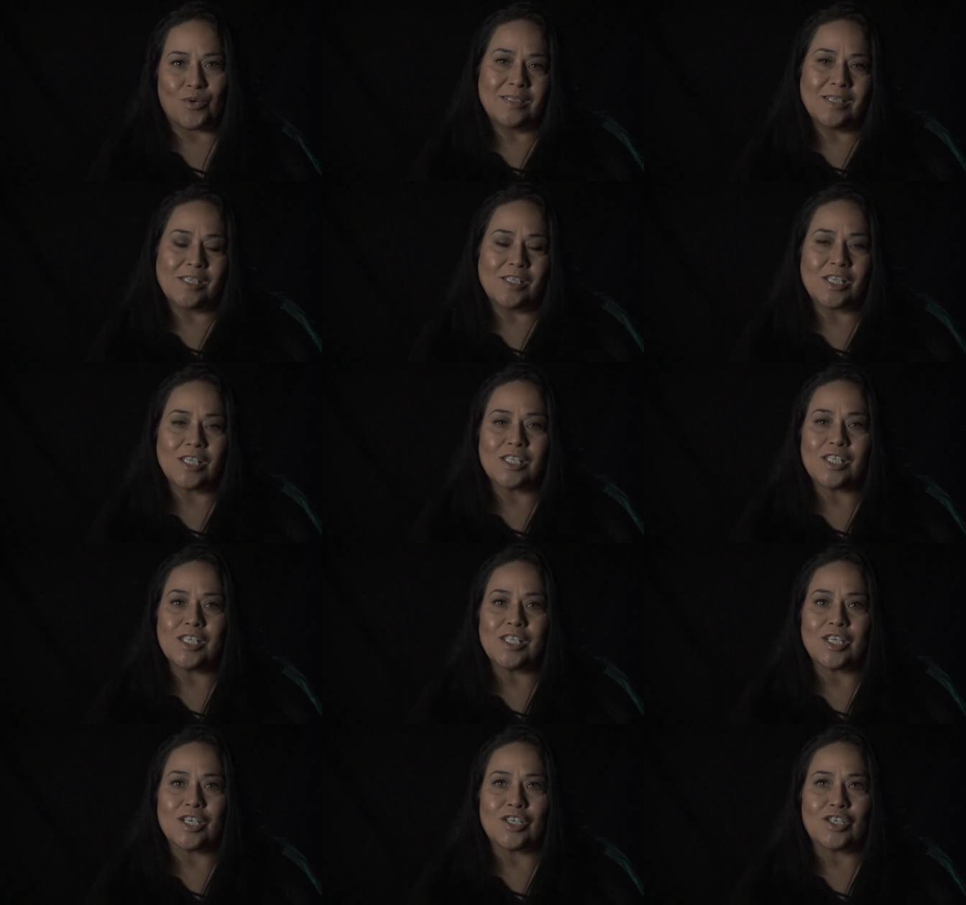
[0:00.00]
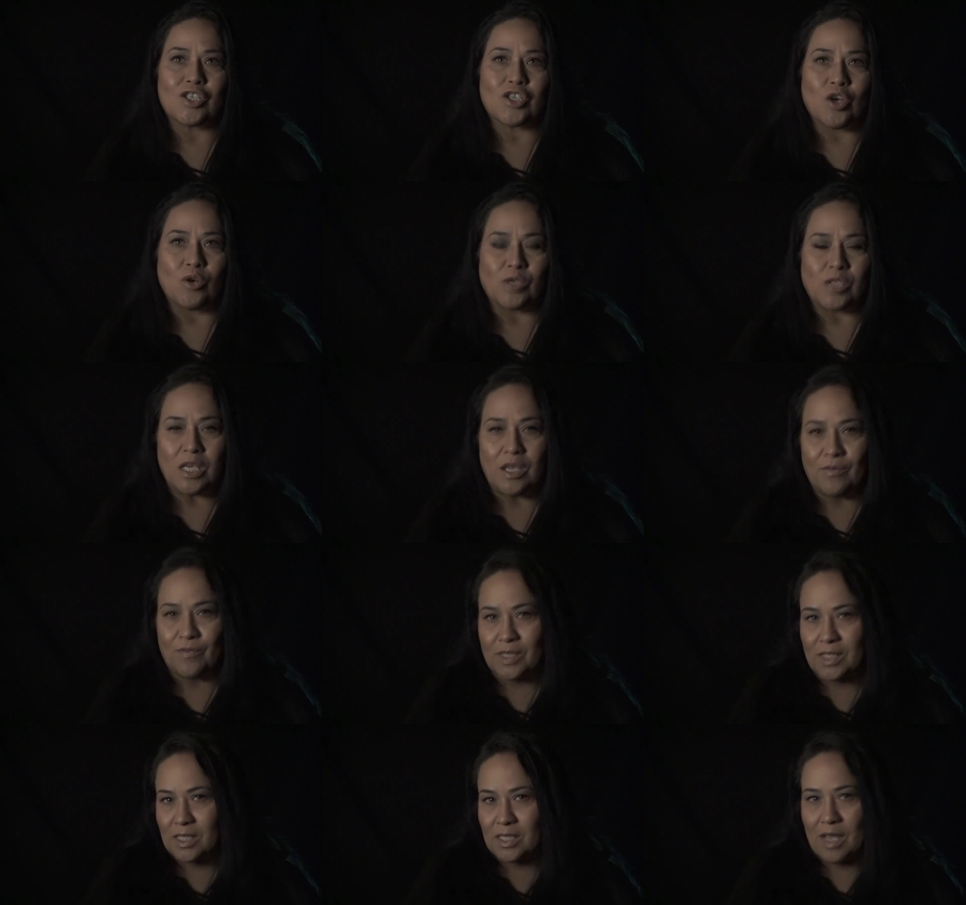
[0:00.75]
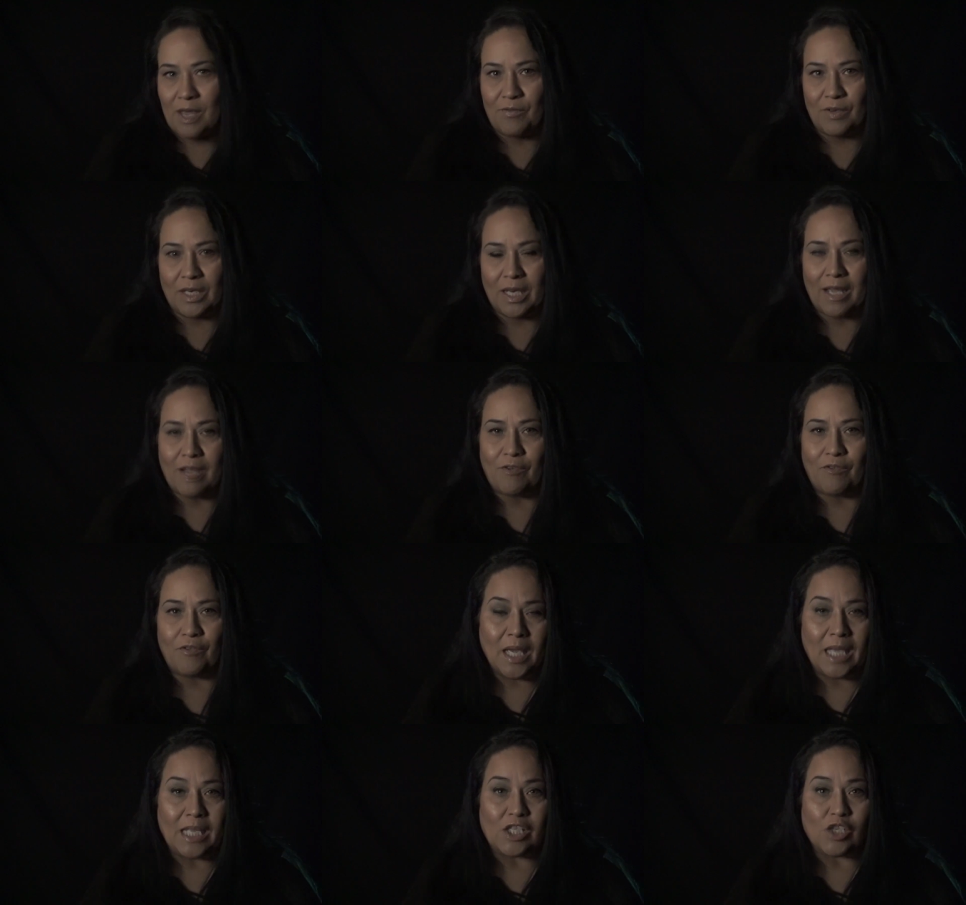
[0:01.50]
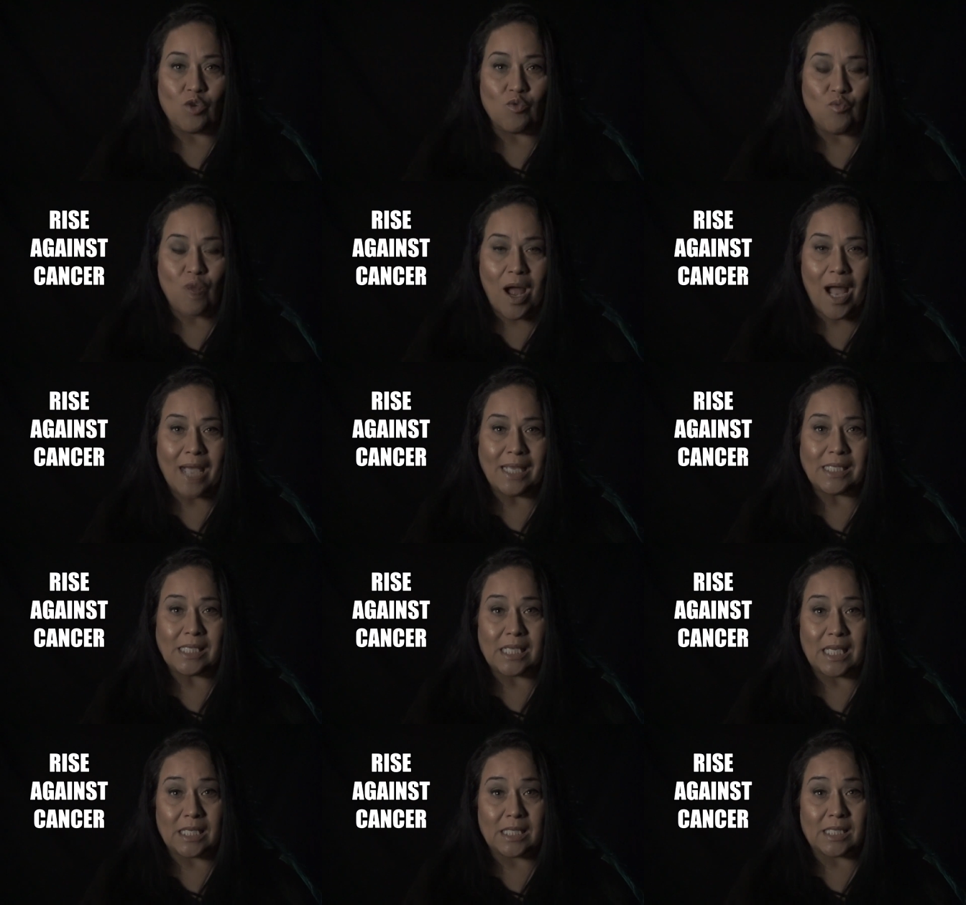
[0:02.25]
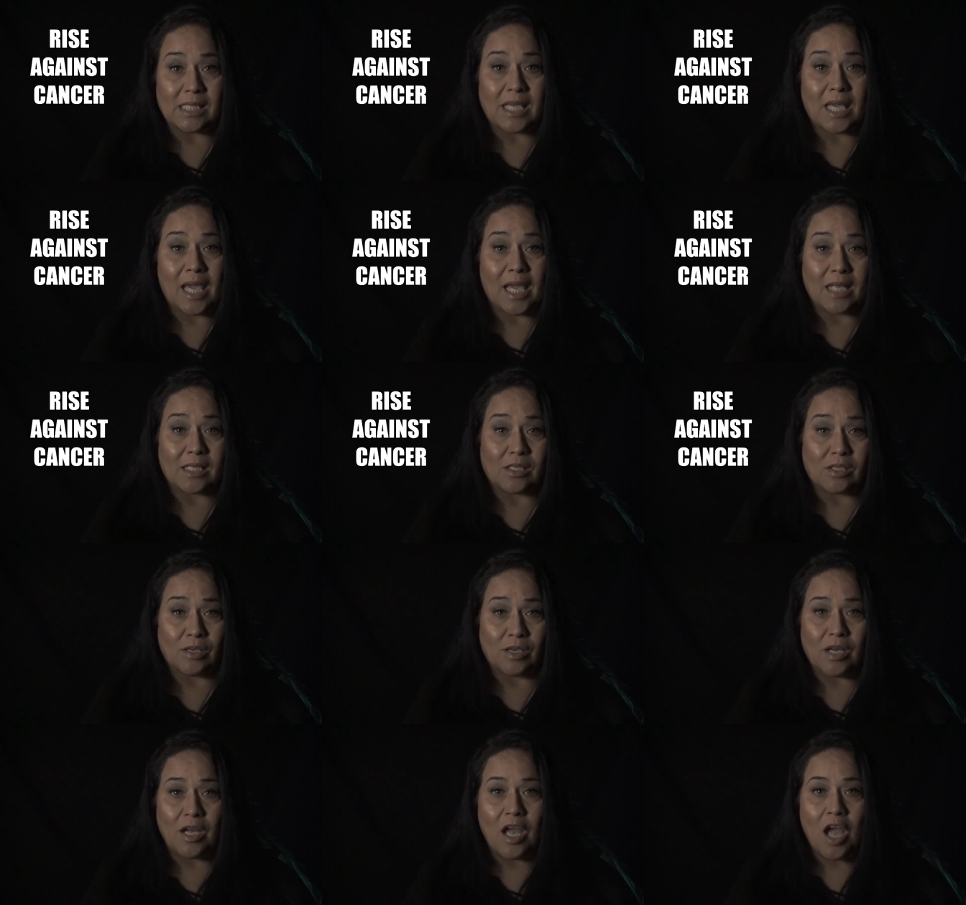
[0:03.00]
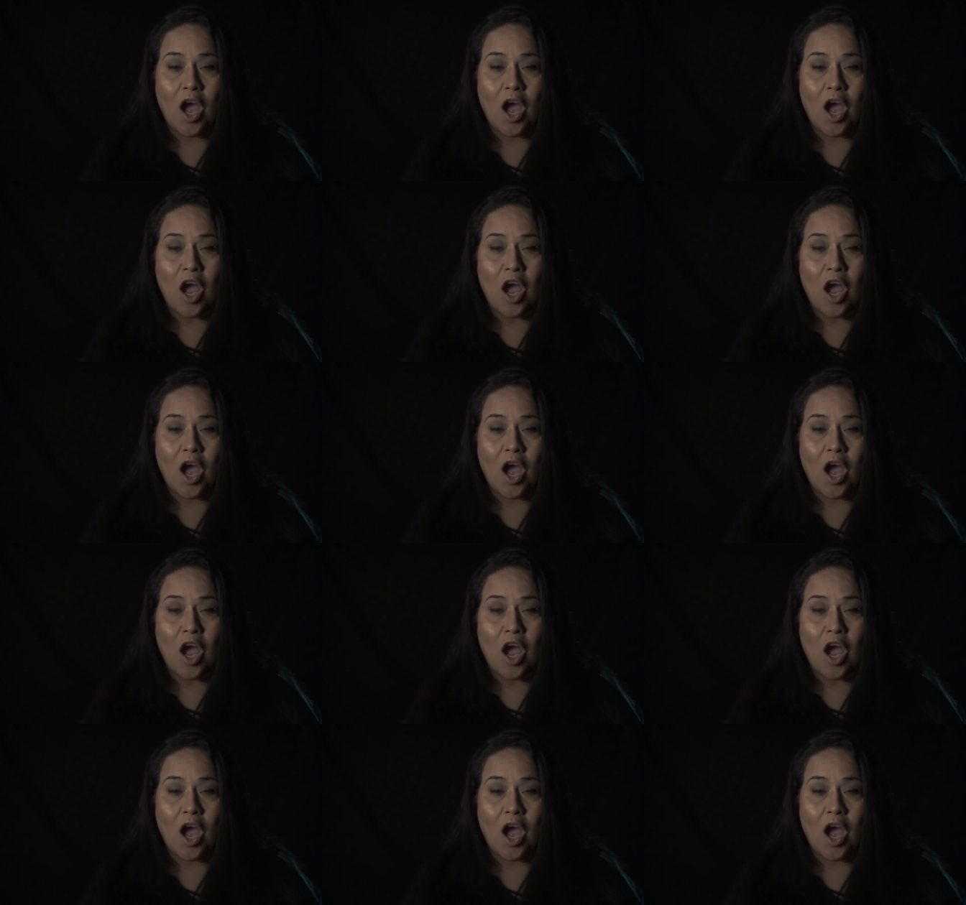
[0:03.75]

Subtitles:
This isn't a show to even save a life. It's a rise against cancer.